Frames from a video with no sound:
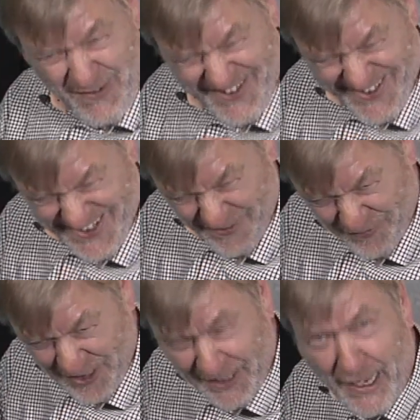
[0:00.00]

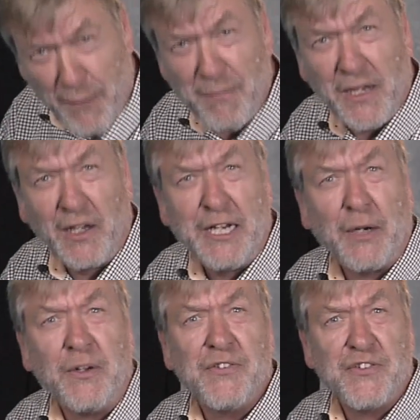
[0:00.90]
stiffening that middle
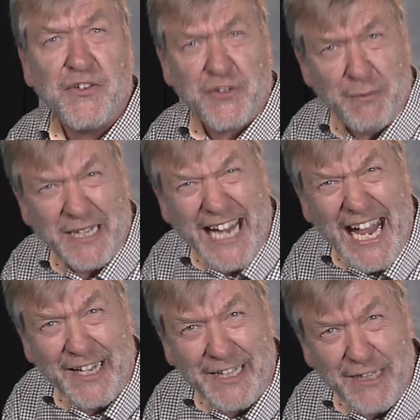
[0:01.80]
ear system
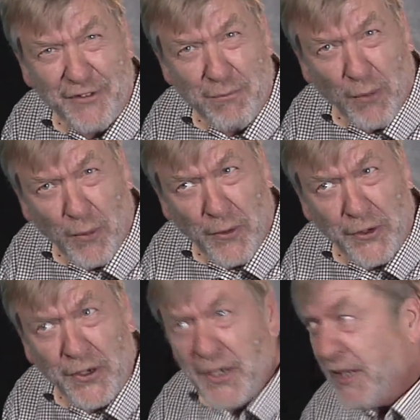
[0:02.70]
again, even
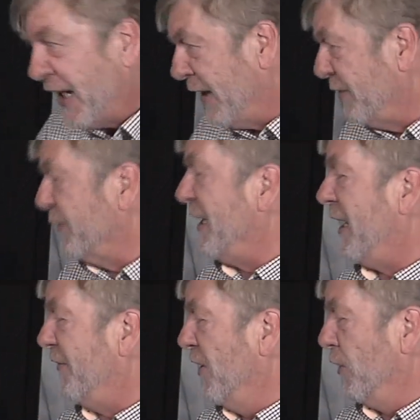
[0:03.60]
more, and we
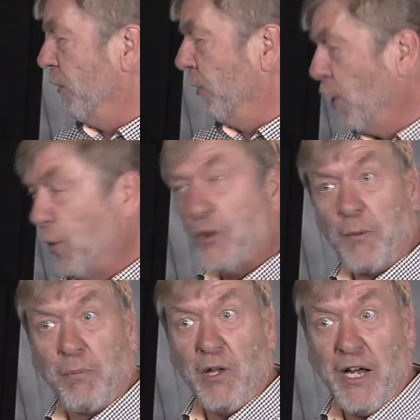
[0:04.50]
have low
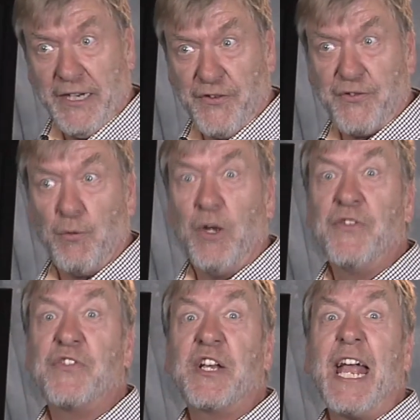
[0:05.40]
compliance.
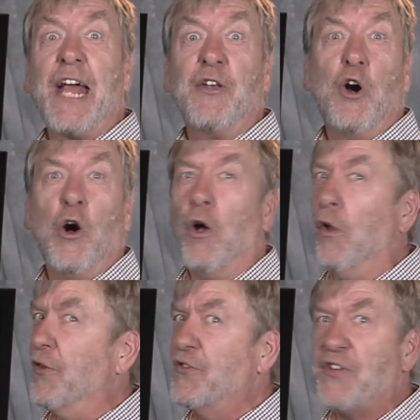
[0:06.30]
Once again,
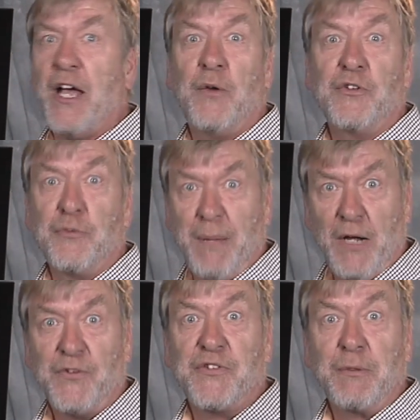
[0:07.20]
all the sound is
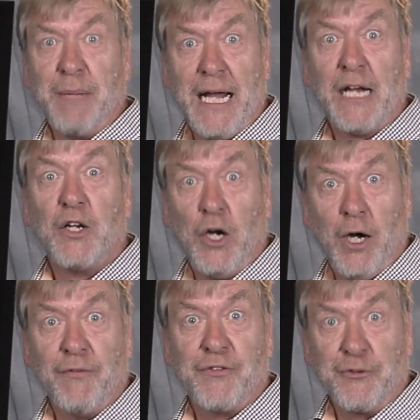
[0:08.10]
bouncing back
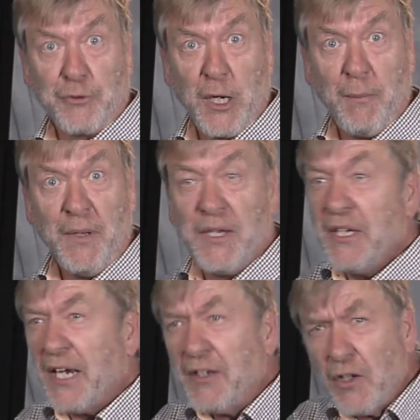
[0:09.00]
off the drum.
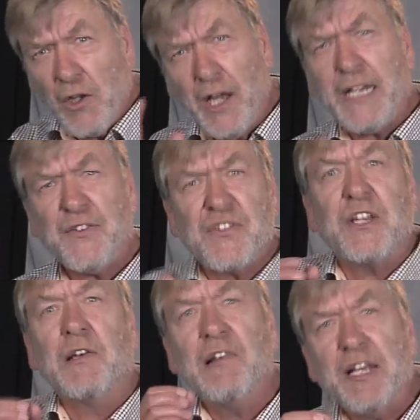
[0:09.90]
And clients
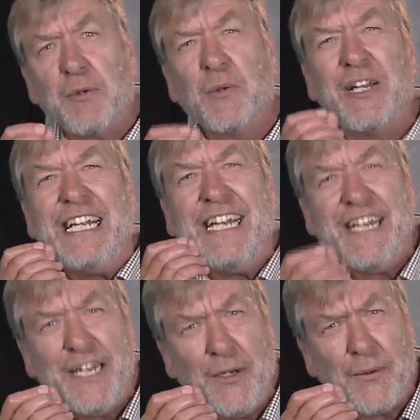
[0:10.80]
can literally
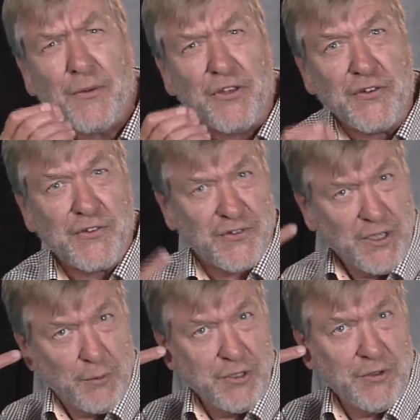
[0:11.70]
hear this.
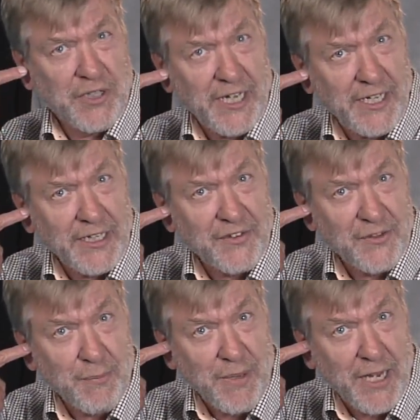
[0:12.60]
When you're getting a
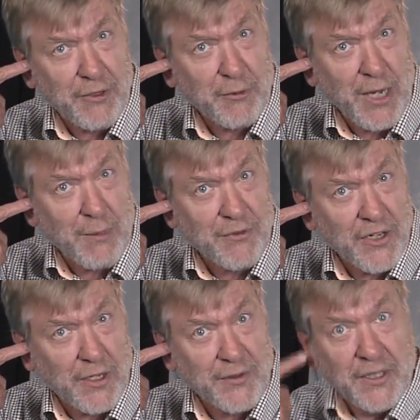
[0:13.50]
tympanogram
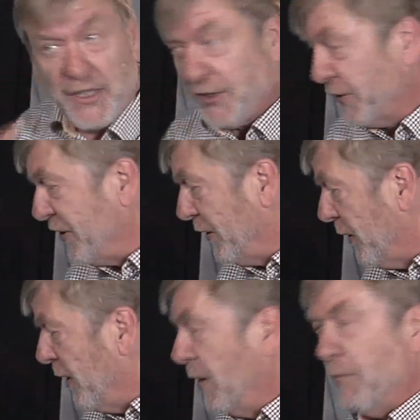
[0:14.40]
done, you'll hear